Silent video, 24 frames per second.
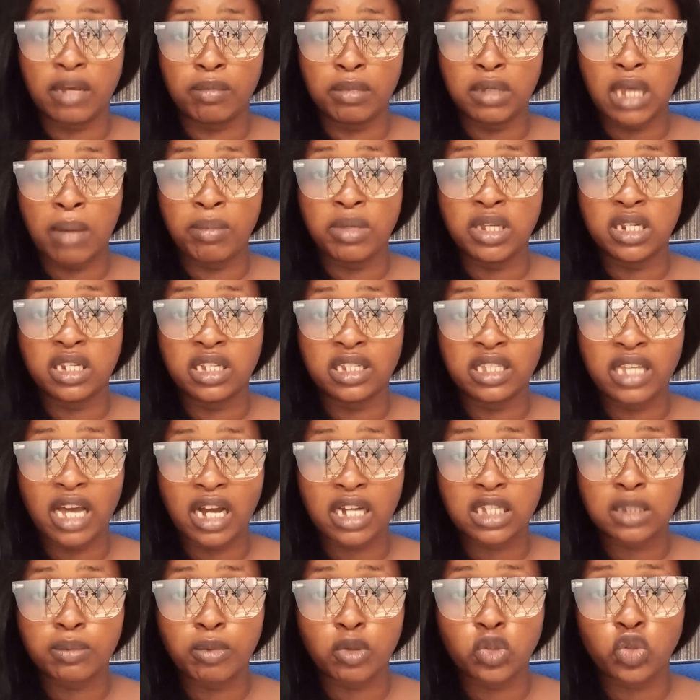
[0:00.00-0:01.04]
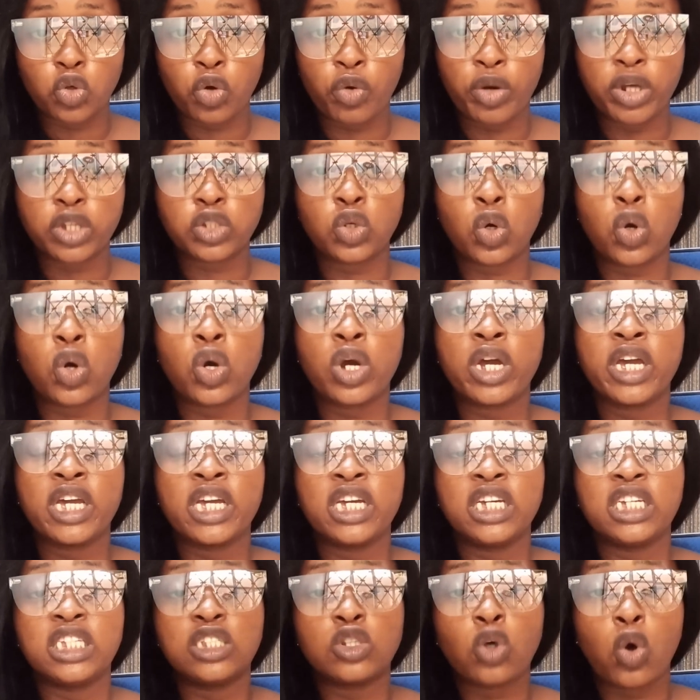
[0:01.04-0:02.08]
I mean the dark spot corrector
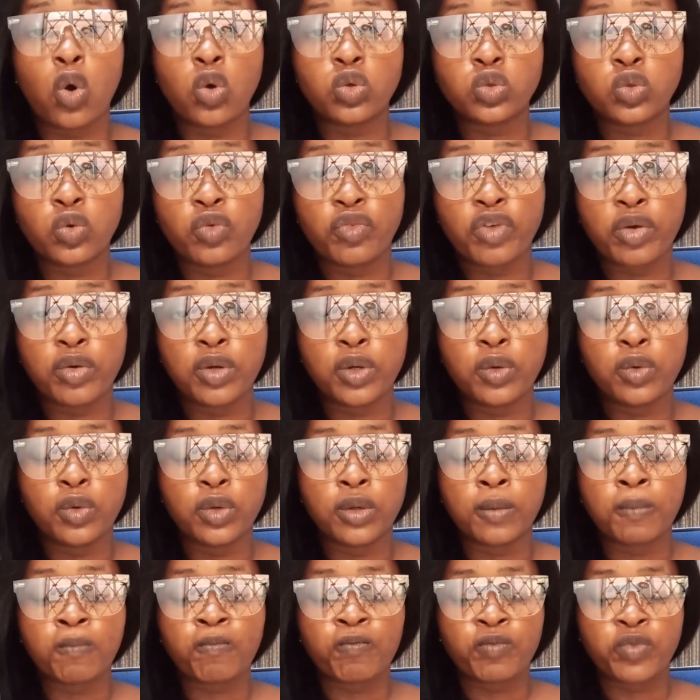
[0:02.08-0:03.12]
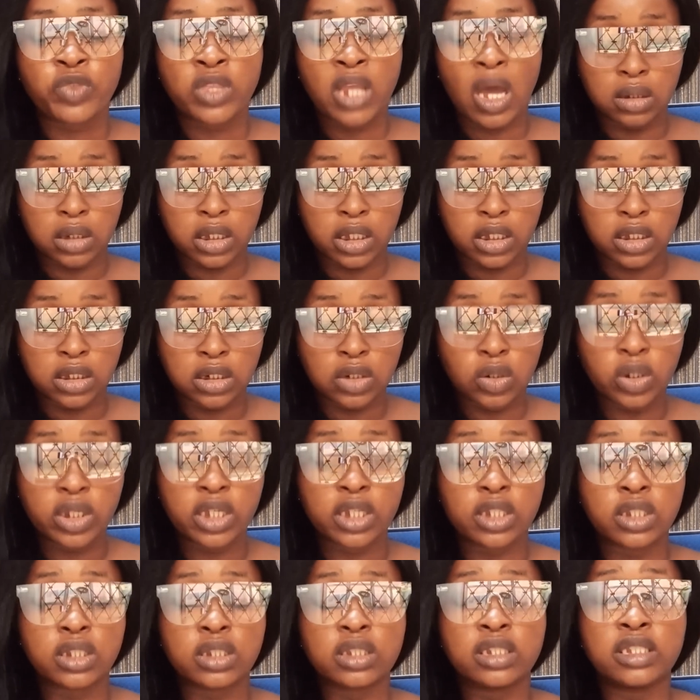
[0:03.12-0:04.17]
is also very good. Now
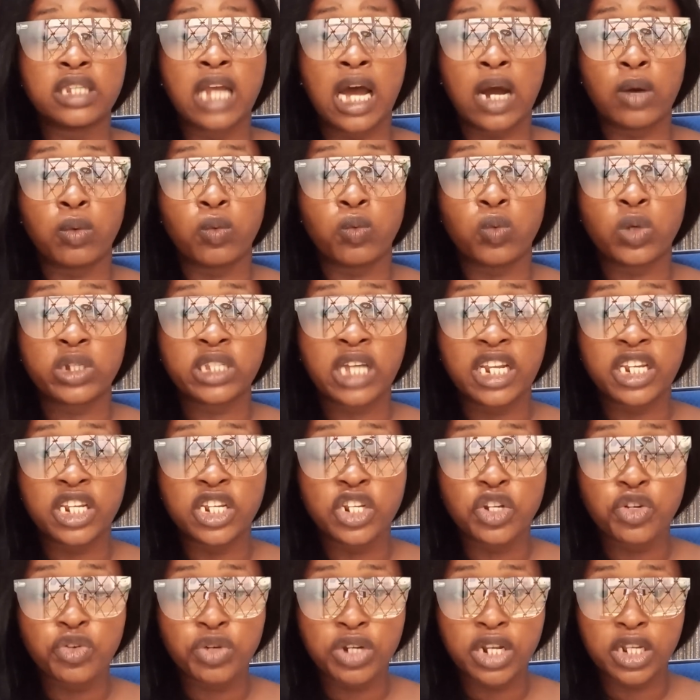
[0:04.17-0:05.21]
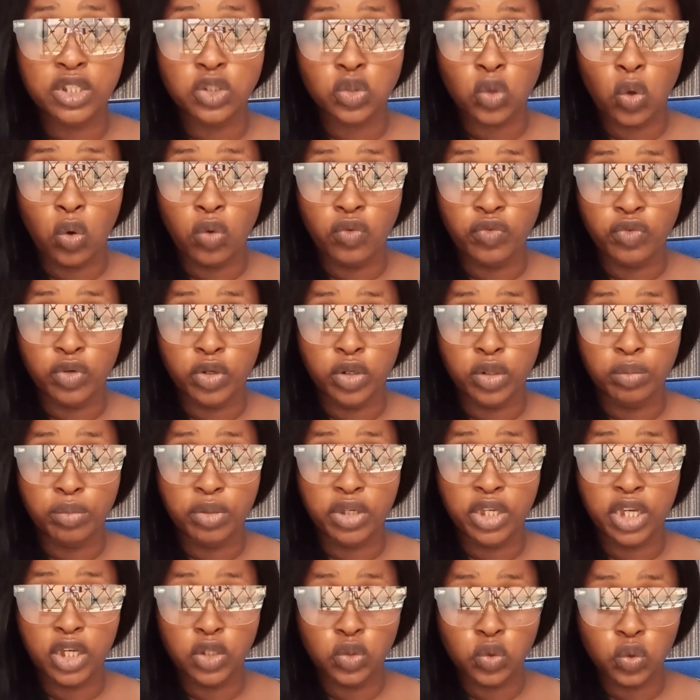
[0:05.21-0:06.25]
okay now what are the ingredients of
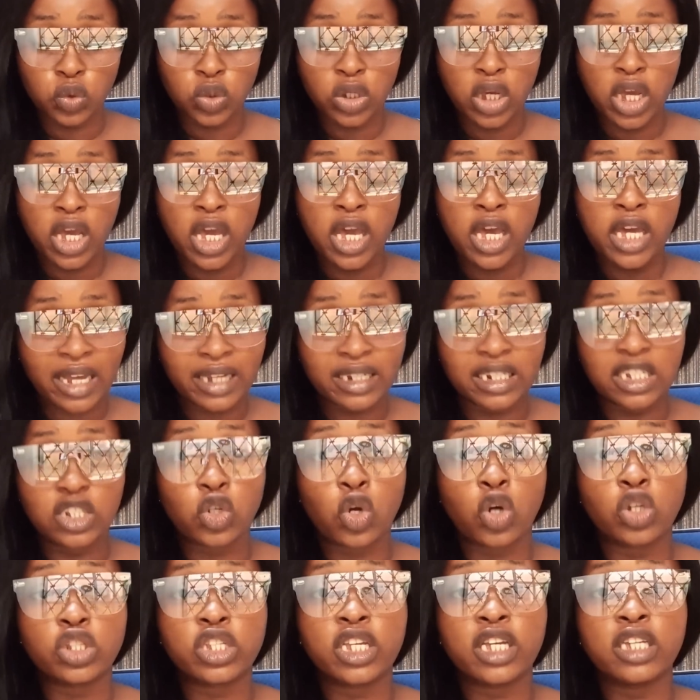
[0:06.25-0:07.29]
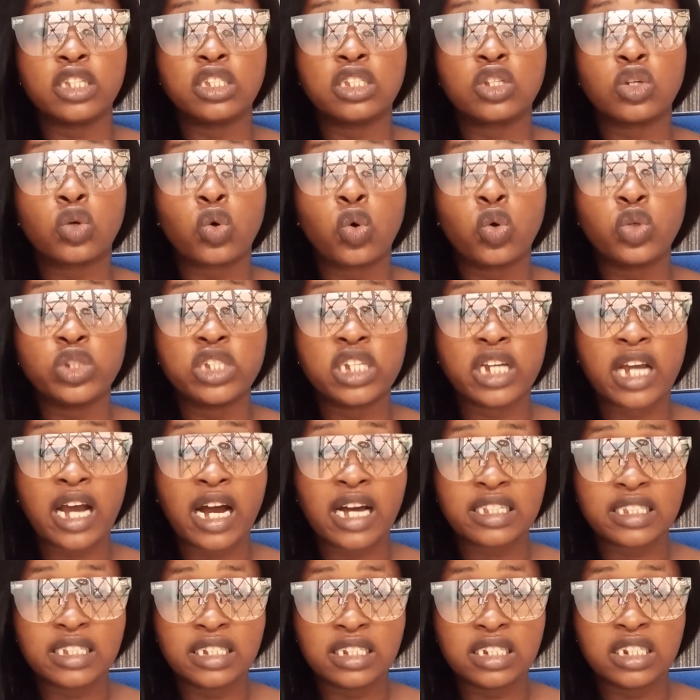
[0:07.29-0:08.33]
Caretone? It contains kojic
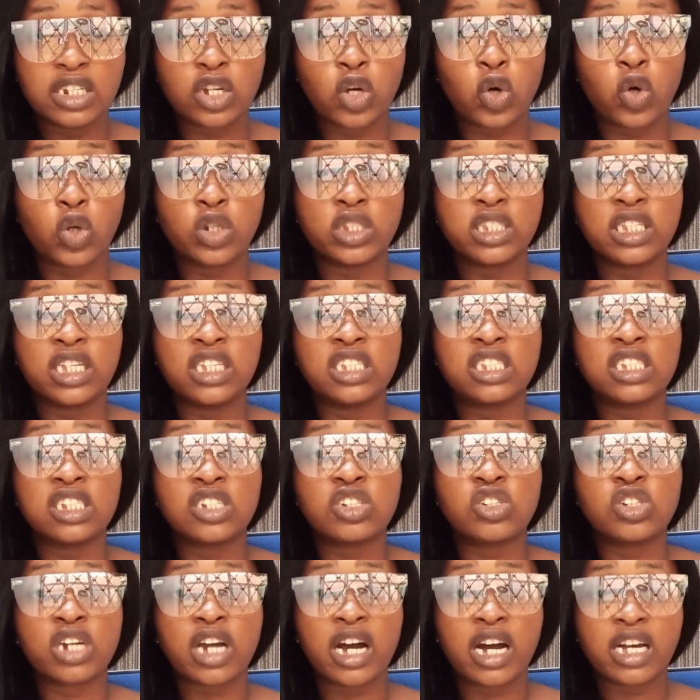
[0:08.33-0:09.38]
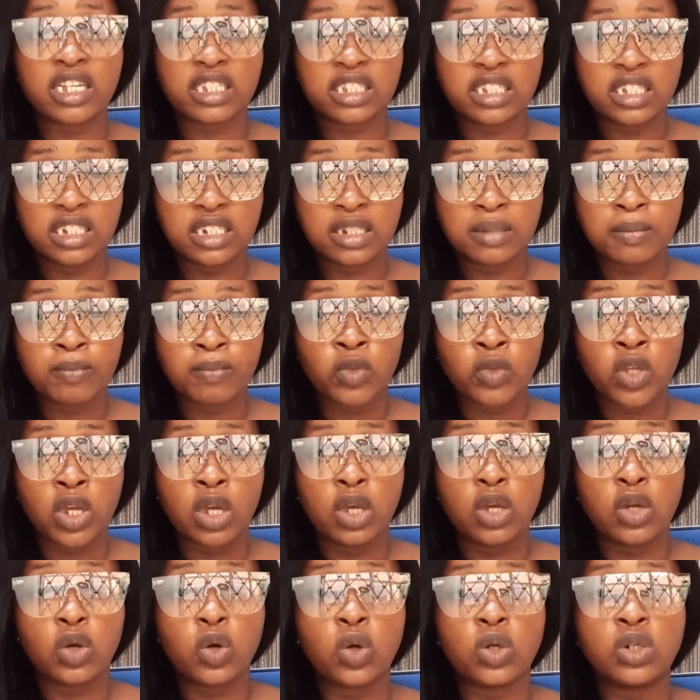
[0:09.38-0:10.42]
acid, contains citric acid,
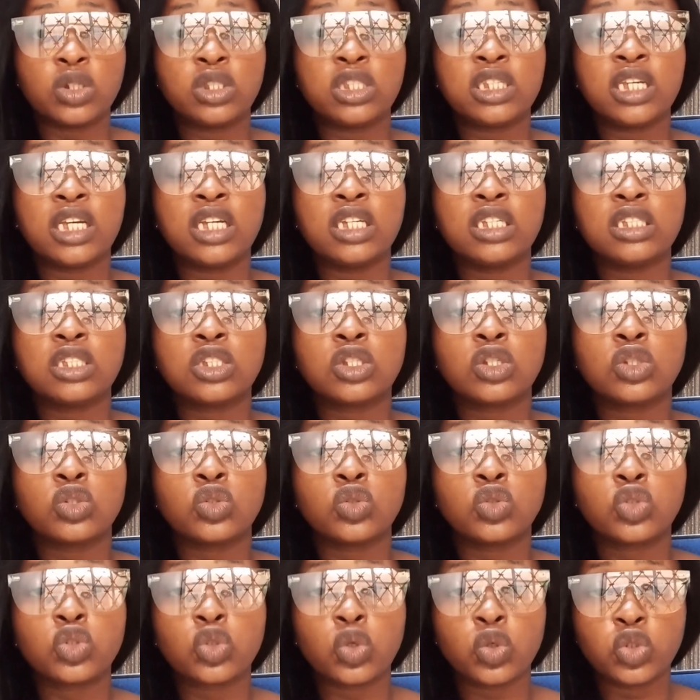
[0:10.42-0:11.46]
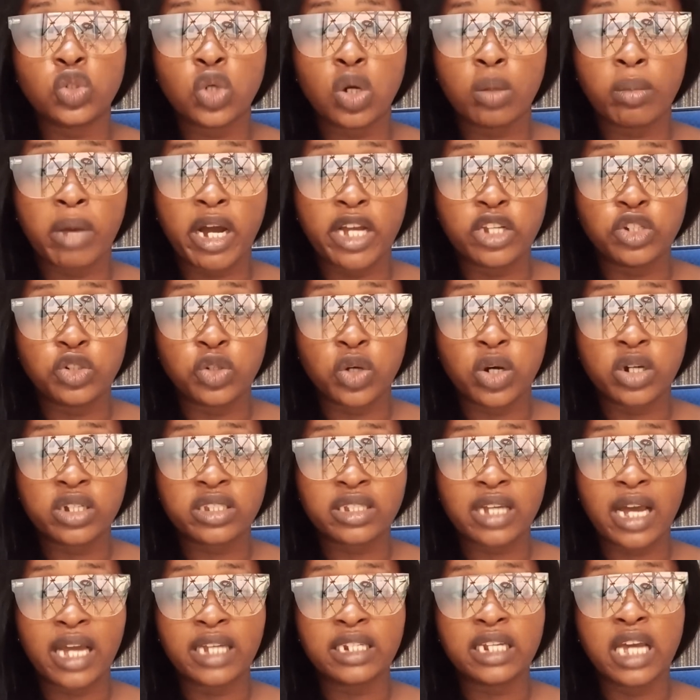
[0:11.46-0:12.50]
it contains sodium
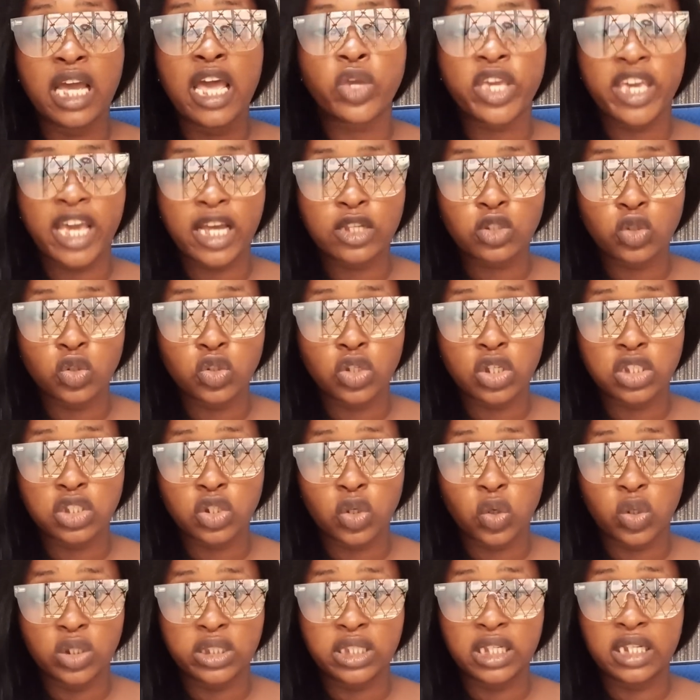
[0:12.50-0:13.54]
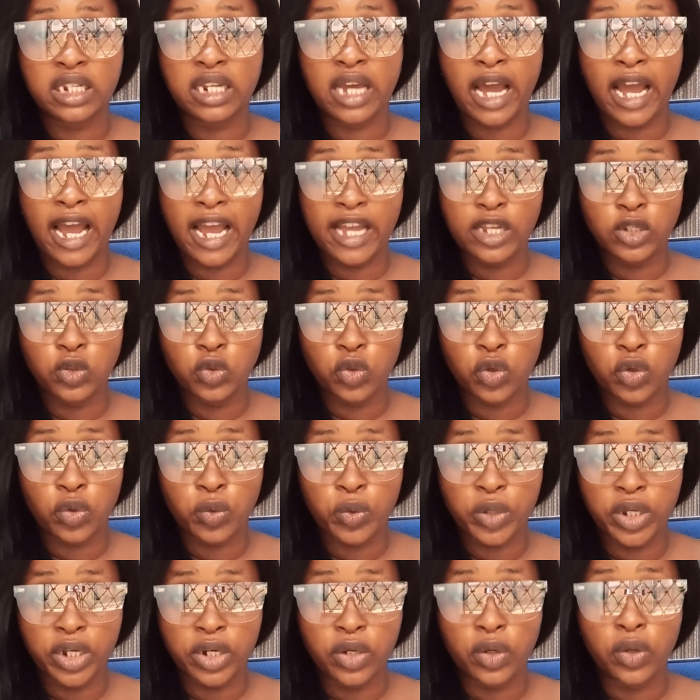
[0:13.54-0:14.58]
hydroxide. Caretone doesn't contain
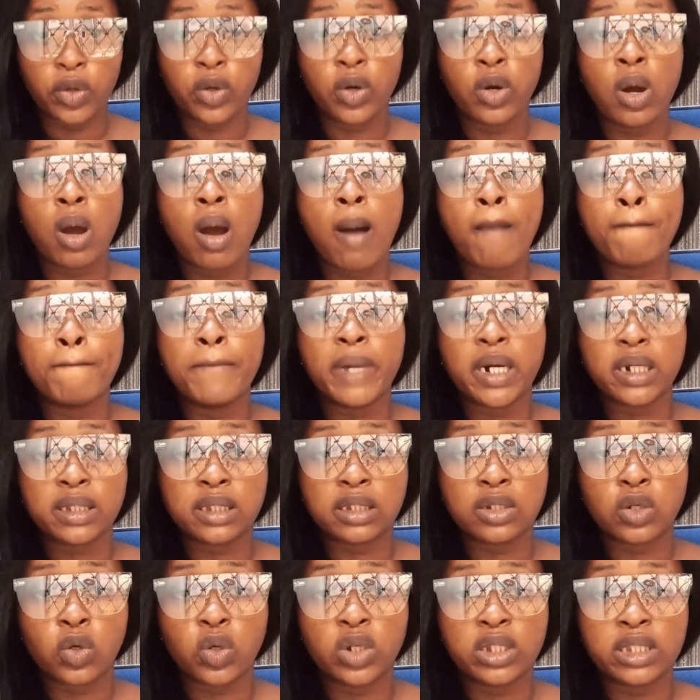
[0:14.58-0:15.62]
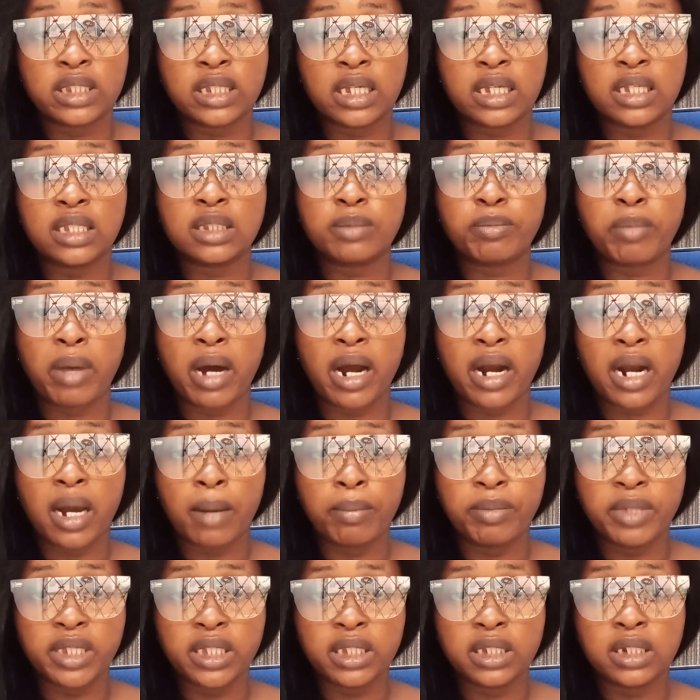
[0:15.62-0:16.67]
hydroquinone, but it contains
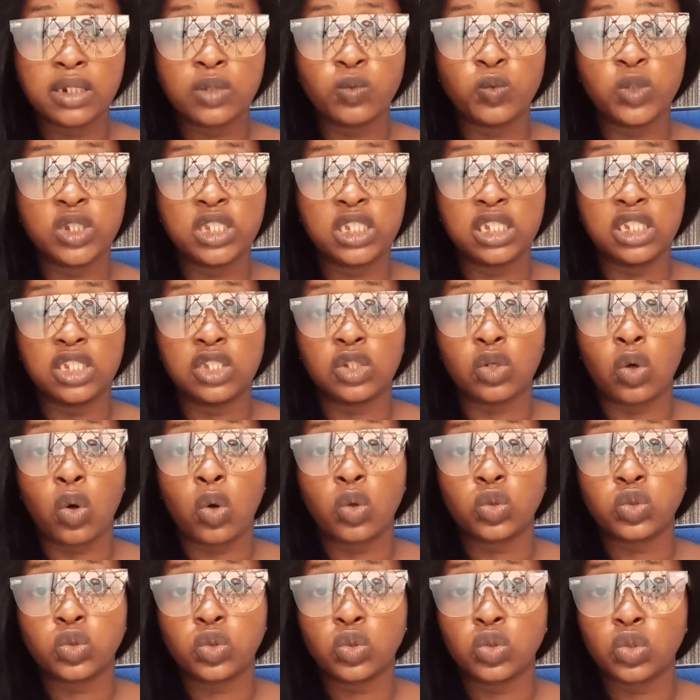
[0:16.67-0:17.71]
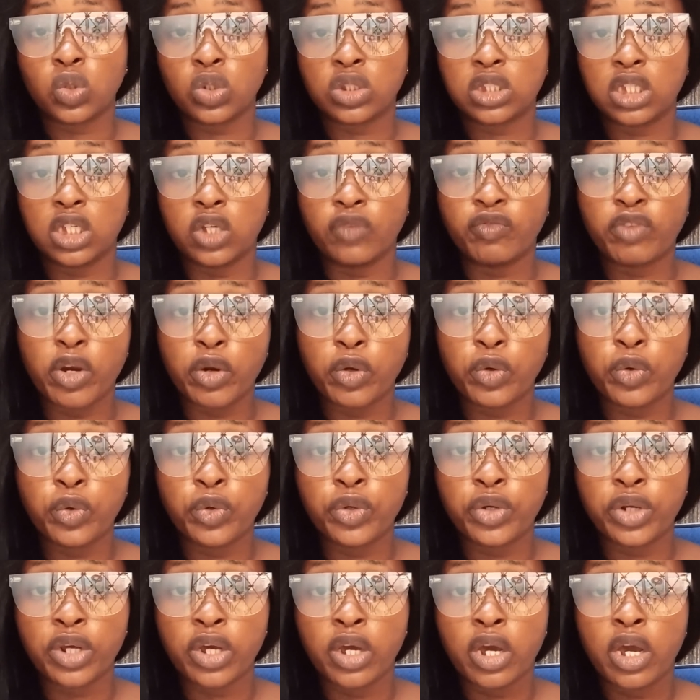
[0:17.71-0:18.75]
paraben, which is also not a very good
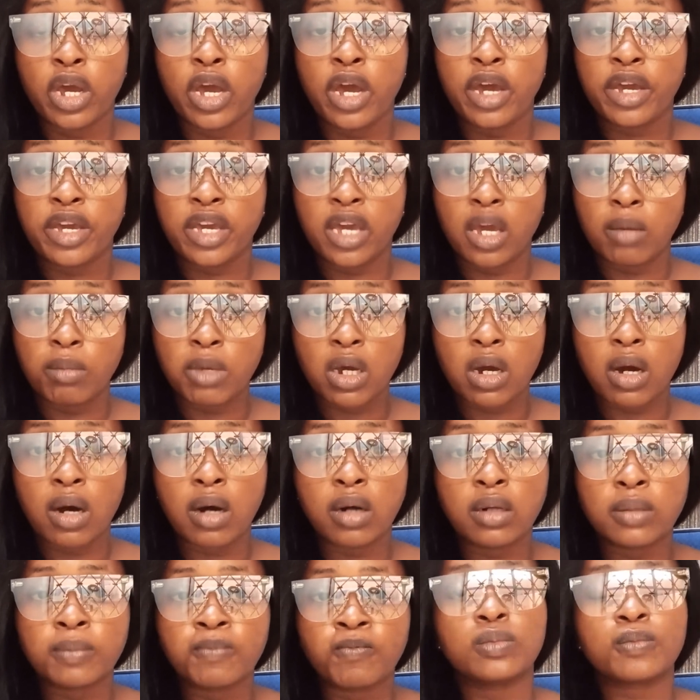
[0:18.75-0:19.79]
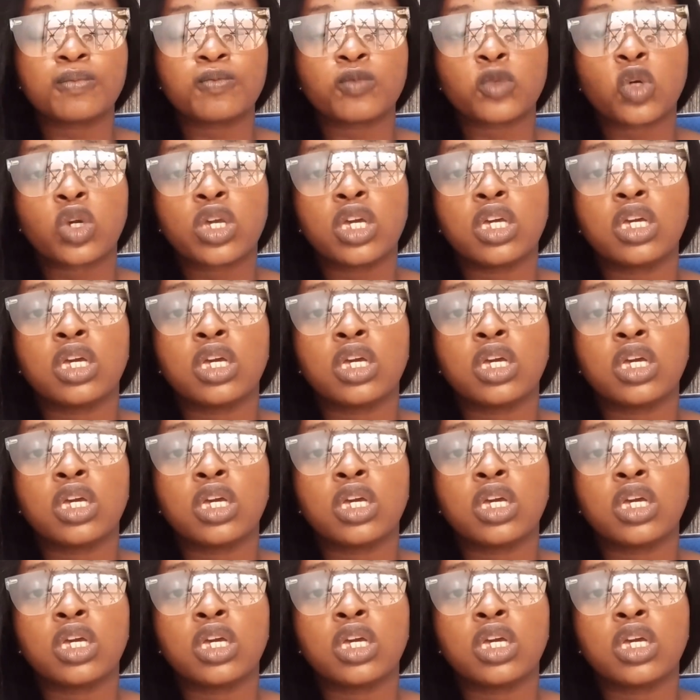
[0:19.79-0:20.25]
chemical. Okay,